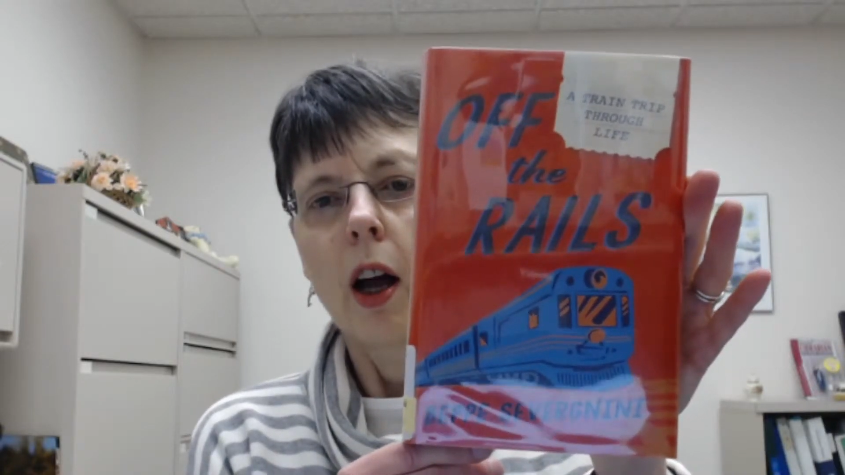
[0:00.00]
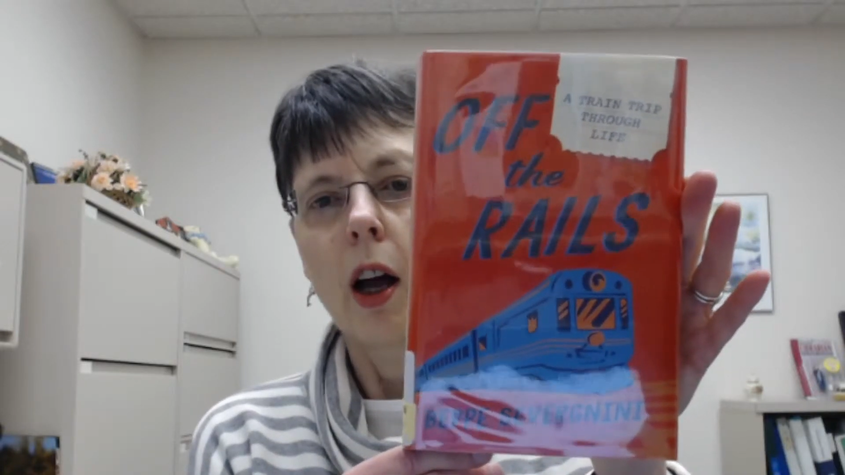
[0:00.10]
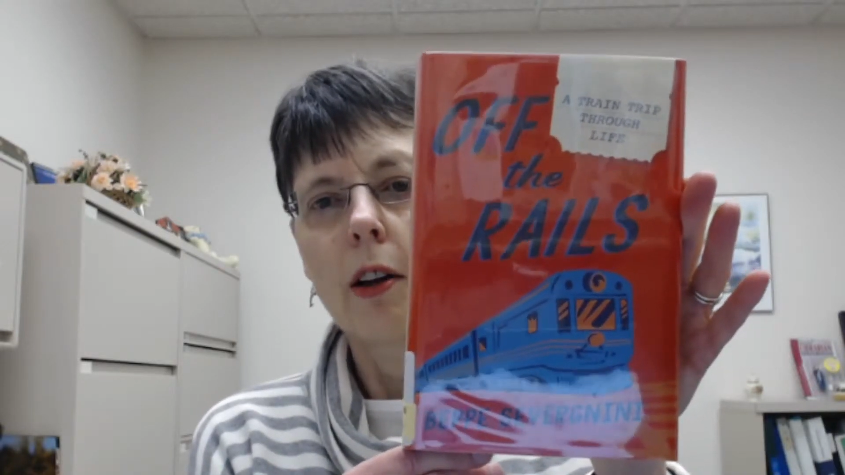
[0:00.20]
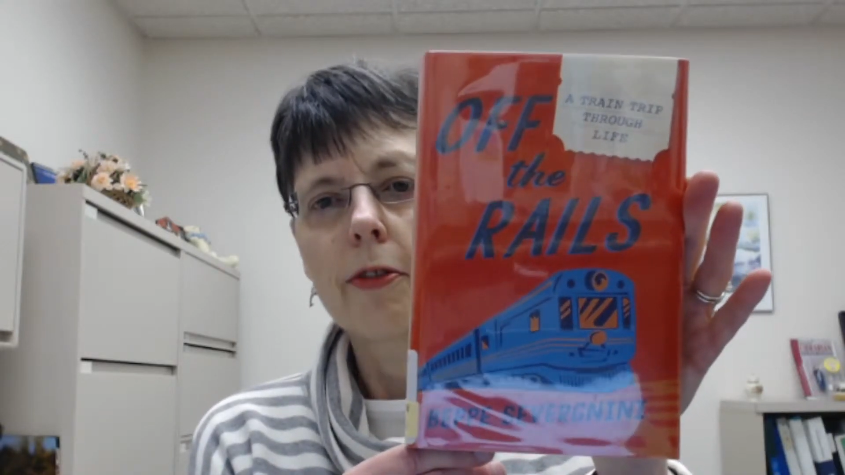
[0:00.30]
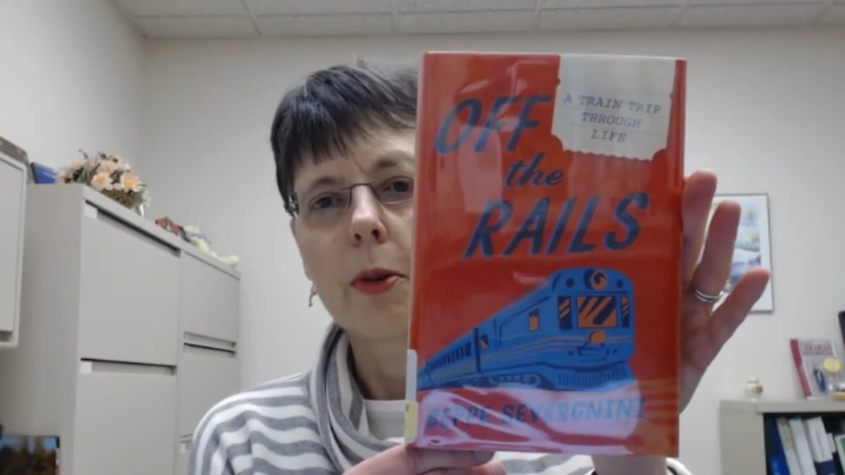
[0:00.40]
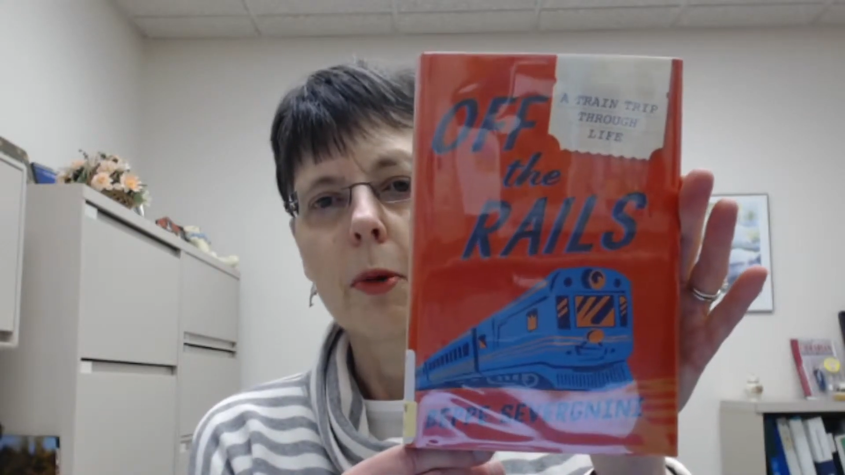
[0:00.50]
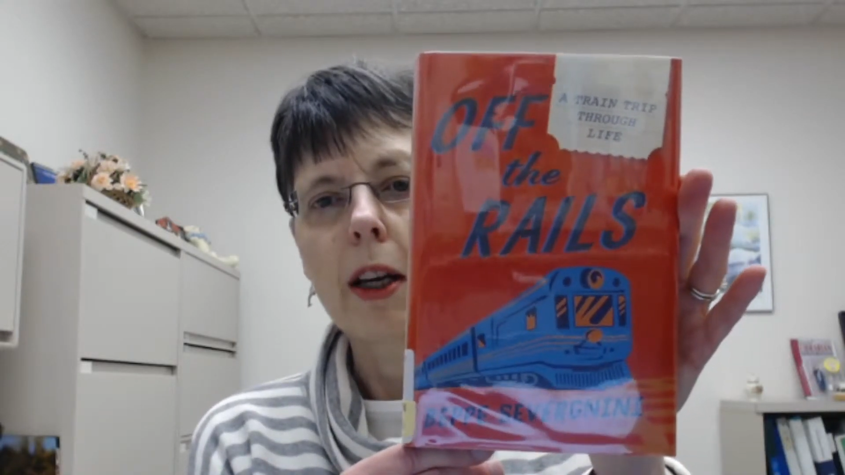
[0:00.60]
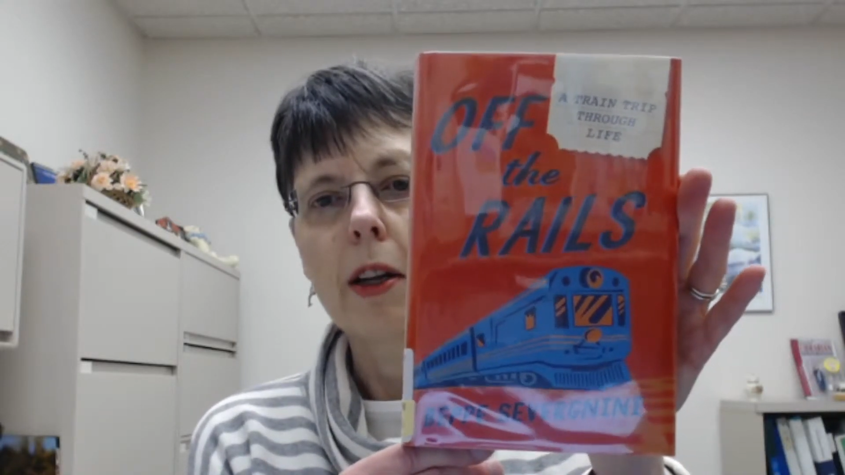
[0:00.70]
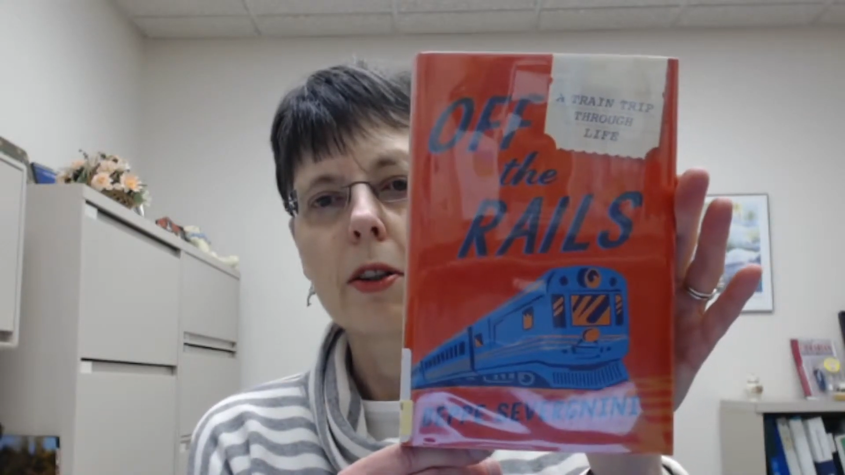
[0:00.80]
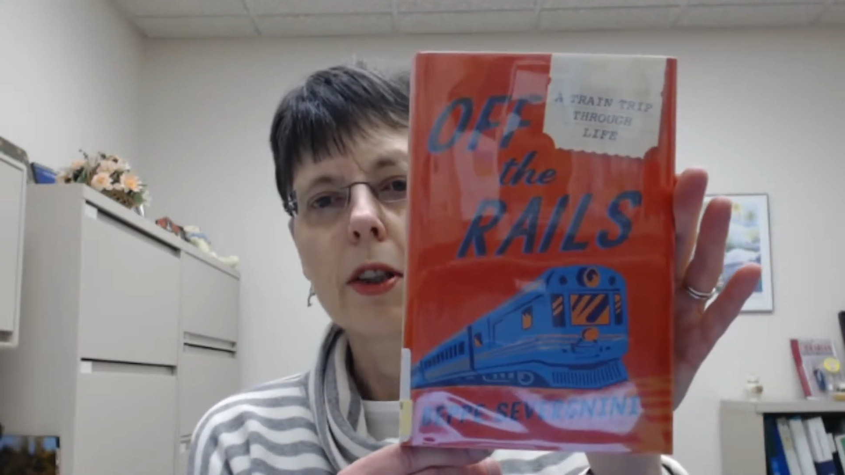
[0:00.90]
Off the
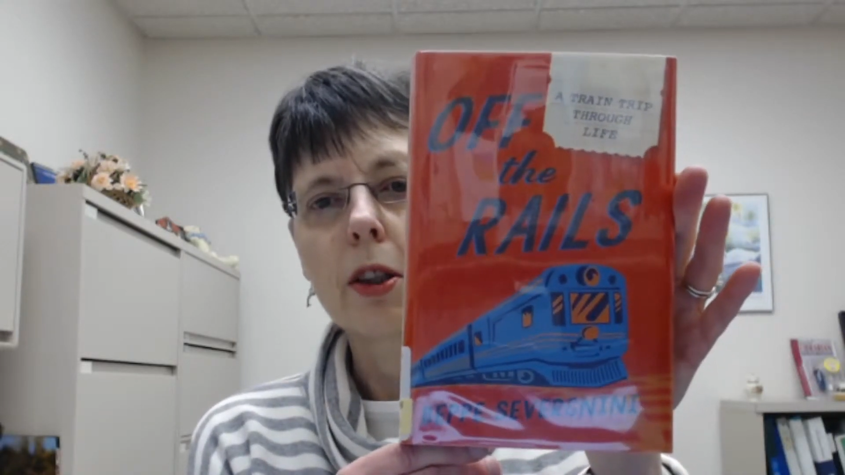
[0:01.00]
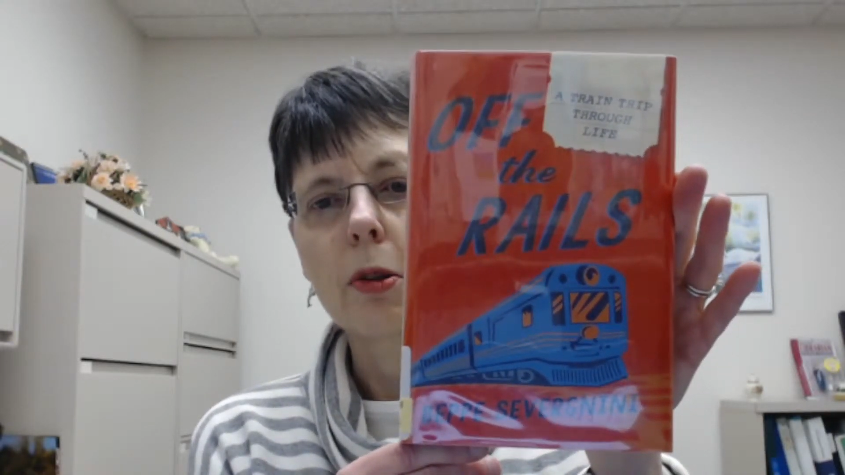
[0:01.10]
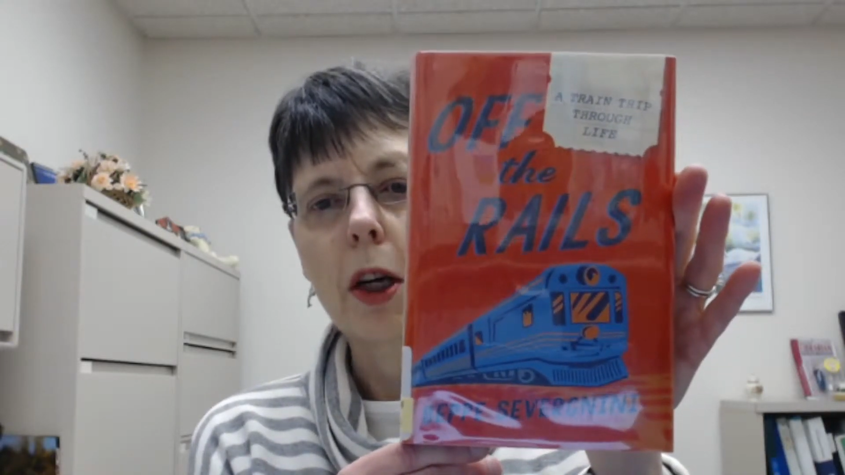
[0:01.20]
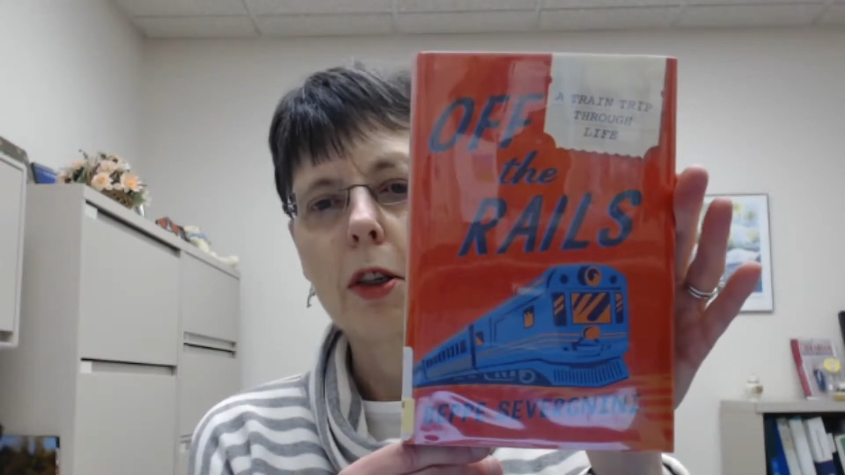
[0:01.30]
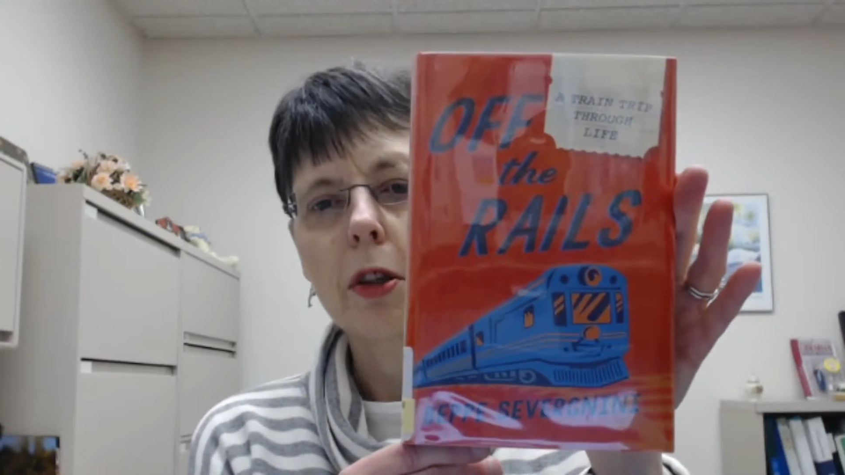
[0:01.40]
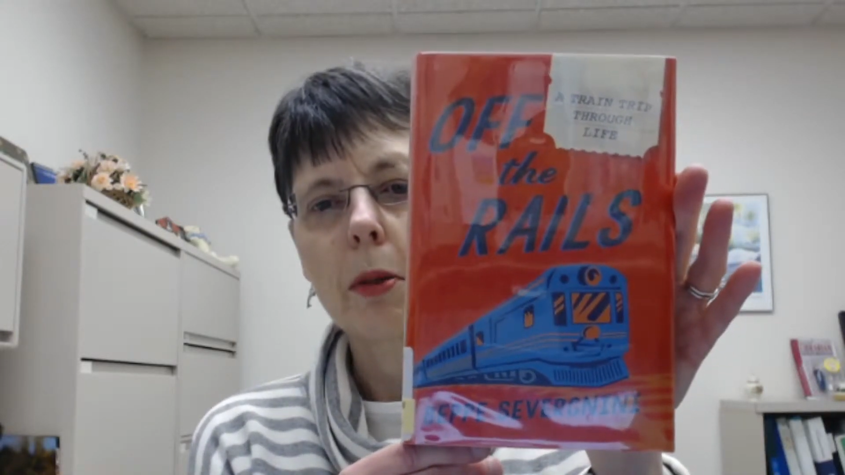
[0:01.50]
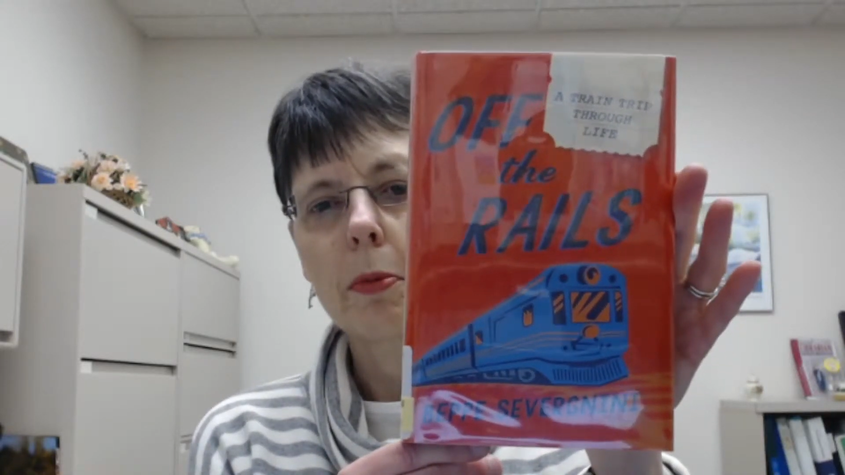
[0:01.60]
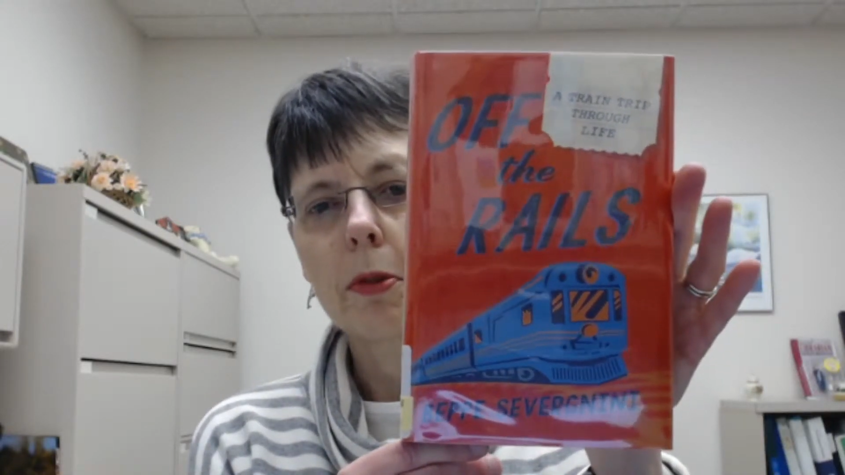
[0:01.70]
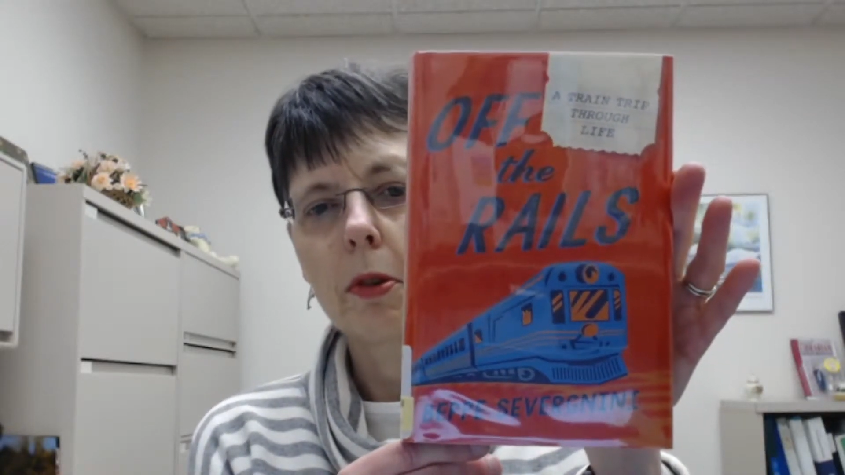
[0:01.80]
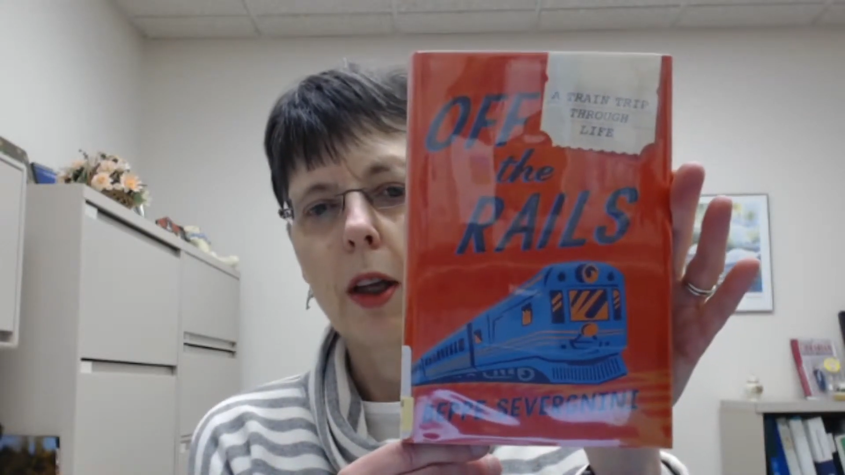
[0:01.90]
Rails A Train Trip
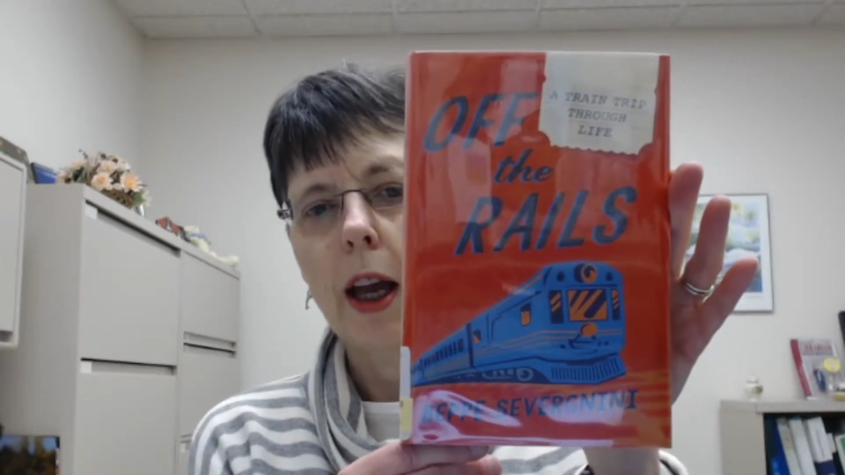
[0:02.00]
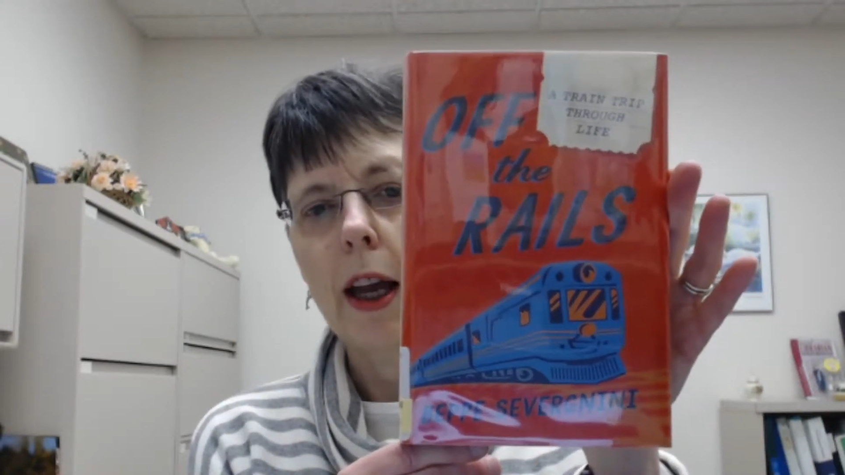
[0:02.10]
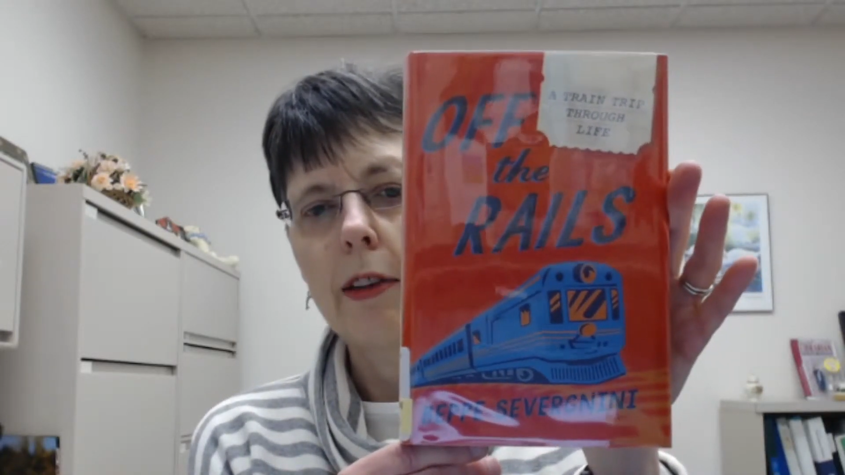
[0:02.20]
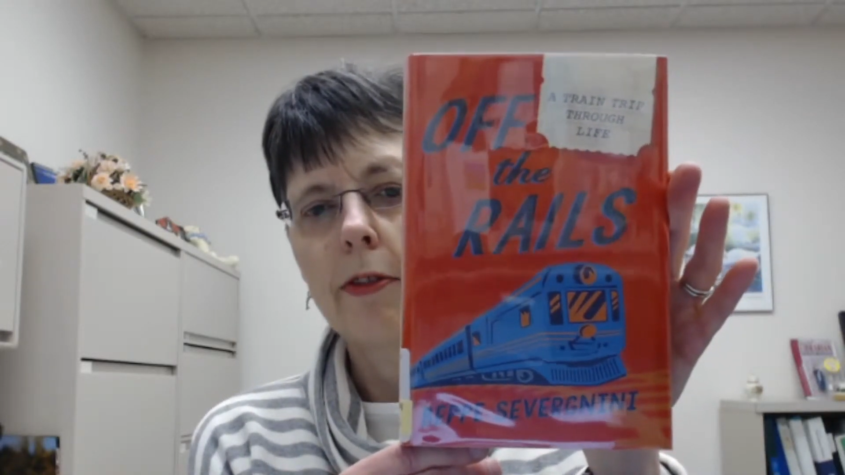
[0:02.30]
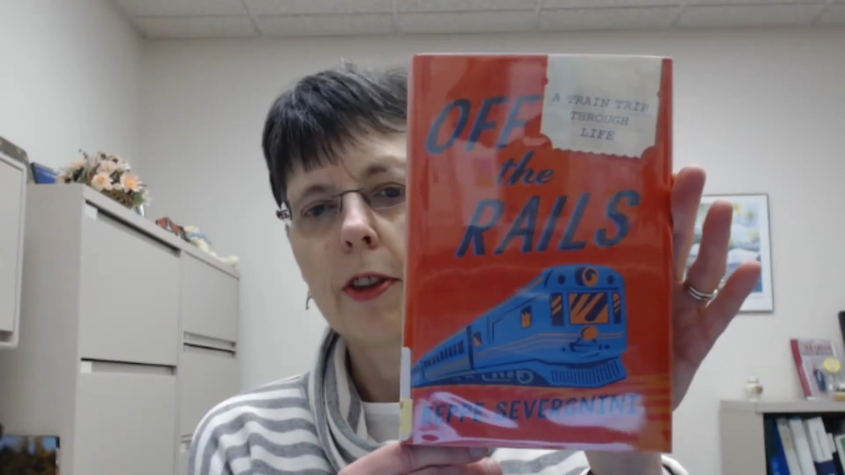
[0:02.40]
Through Life.